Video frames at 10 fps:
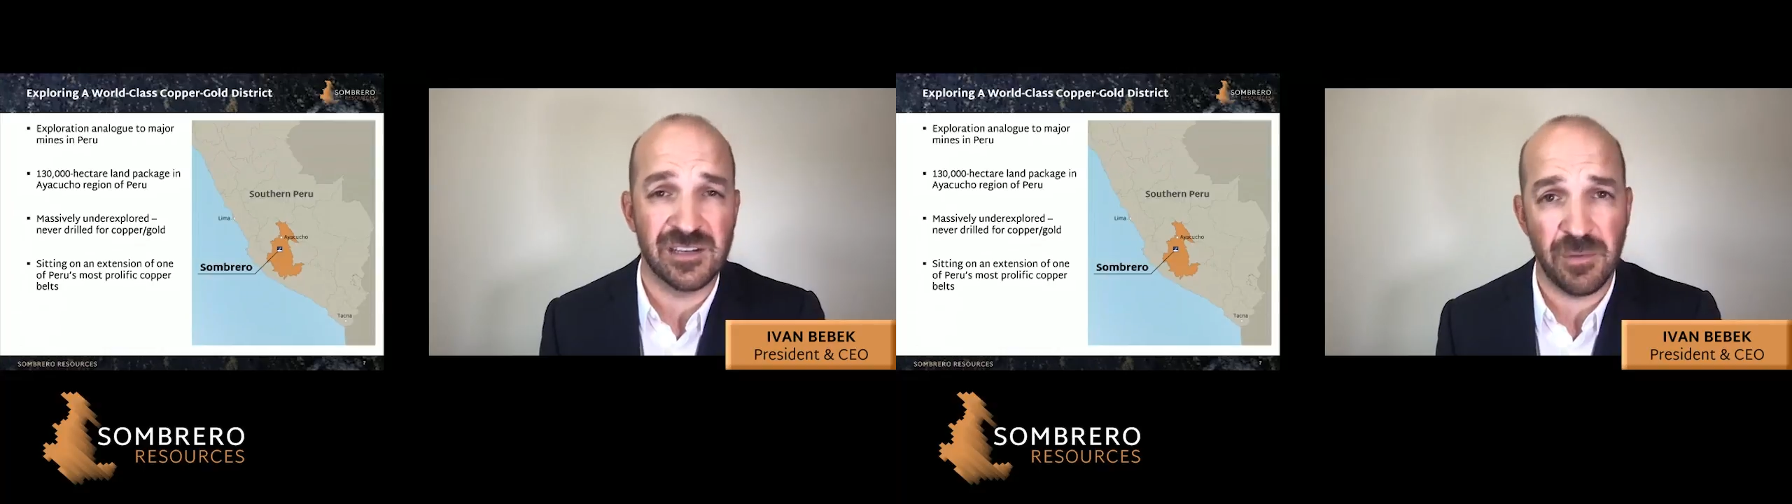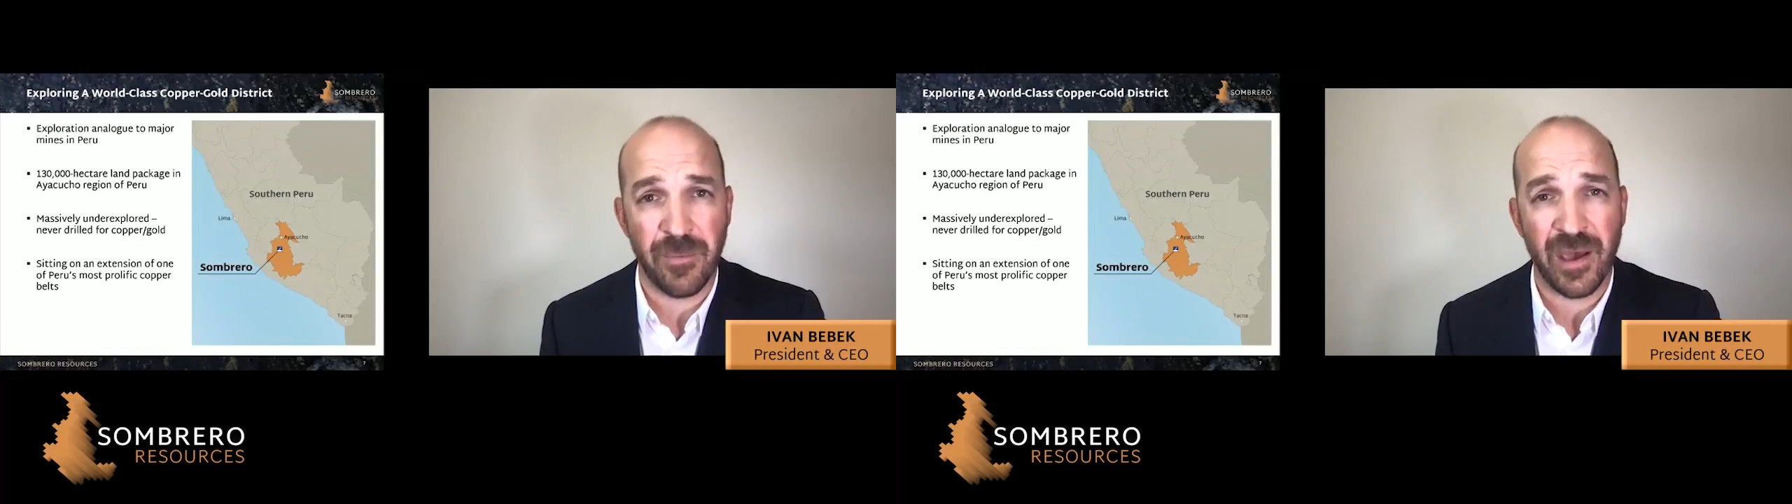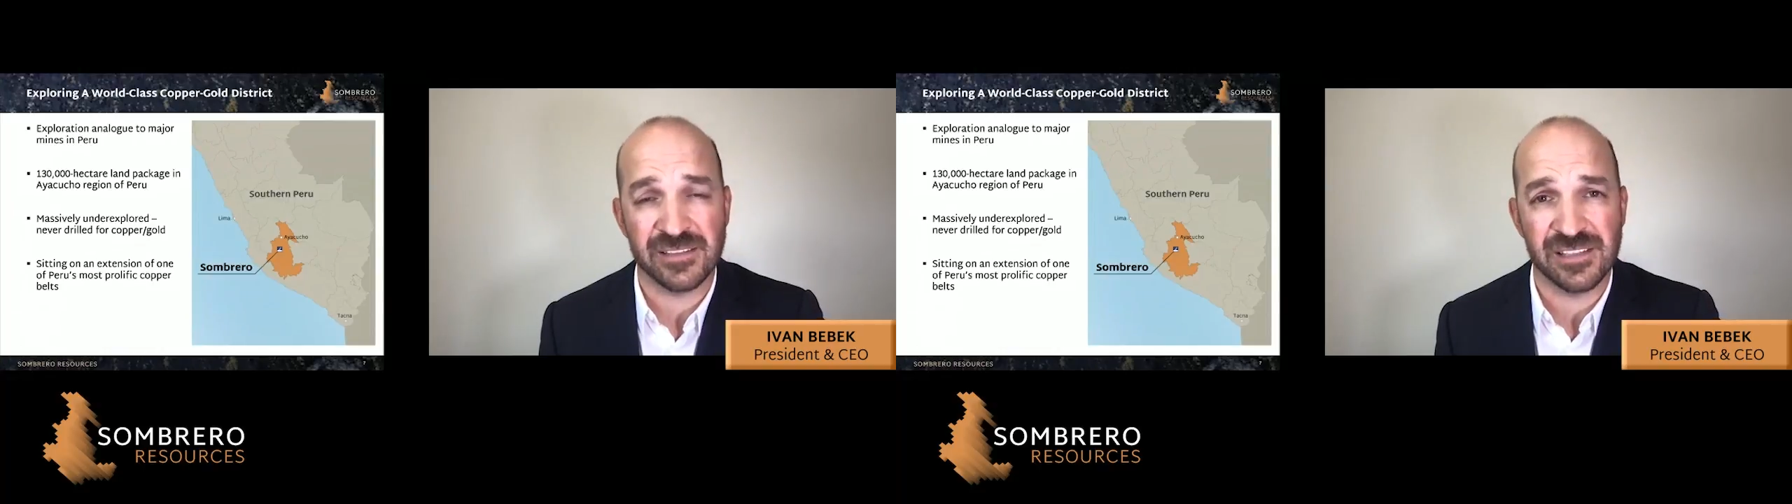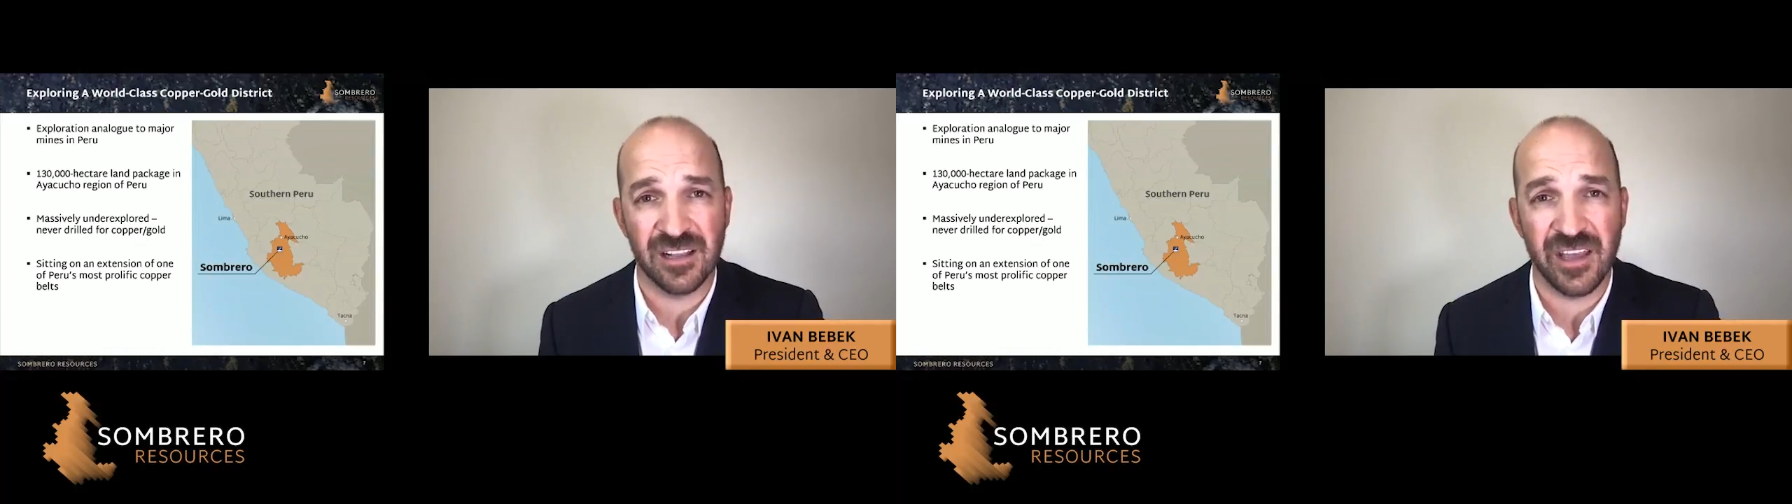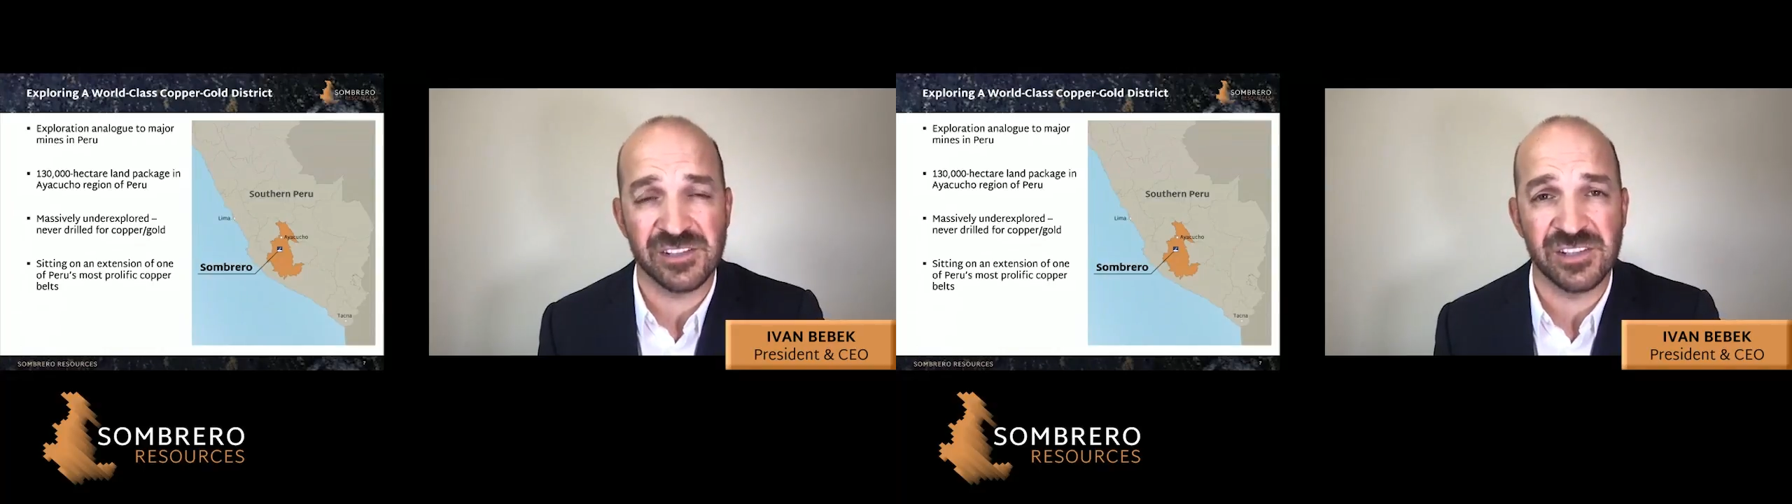to be past the
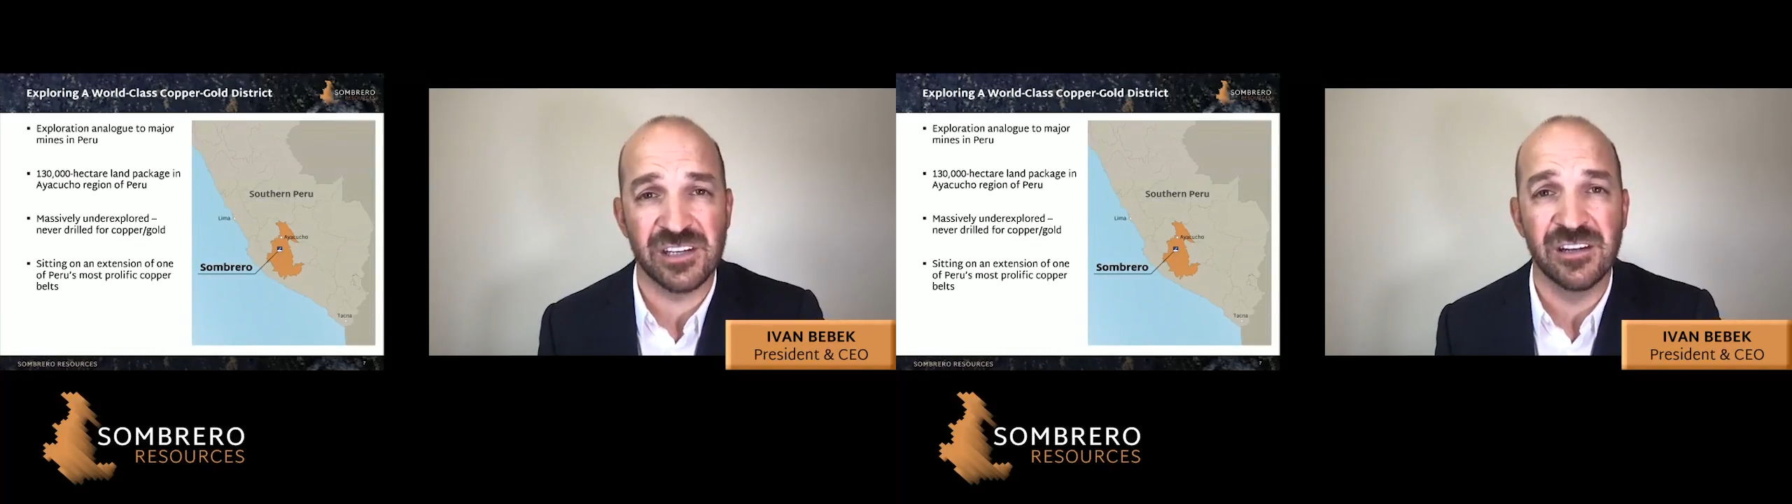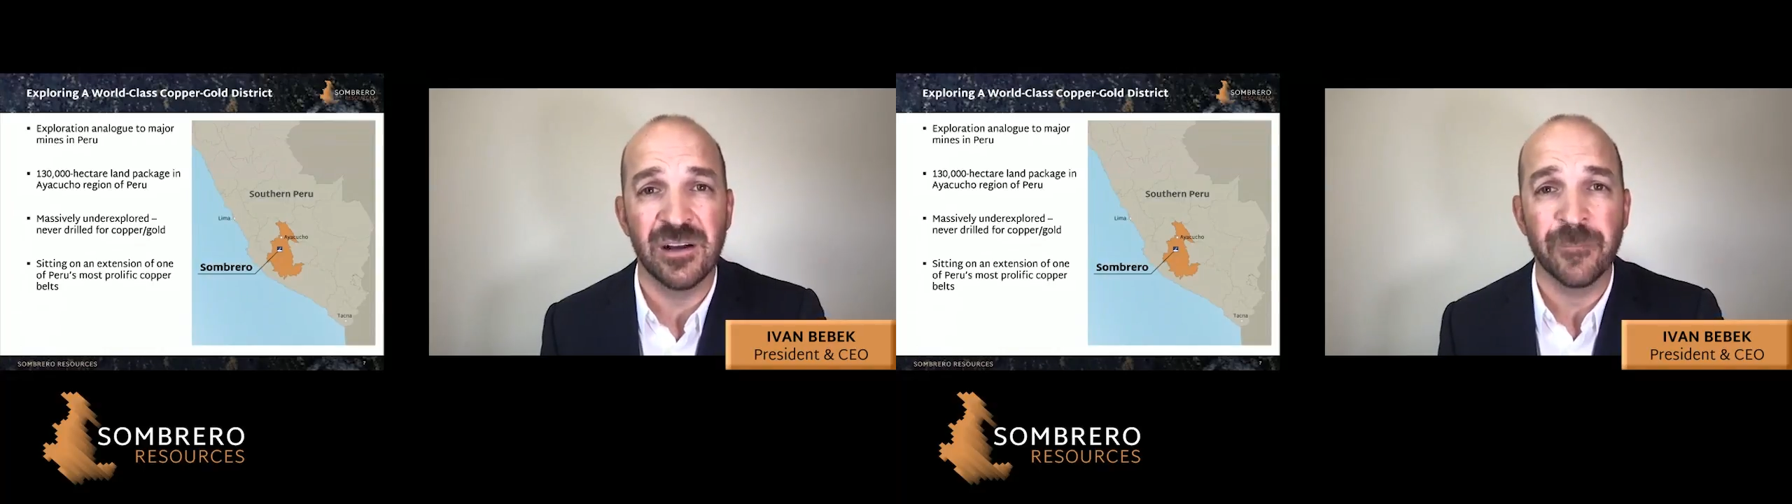election.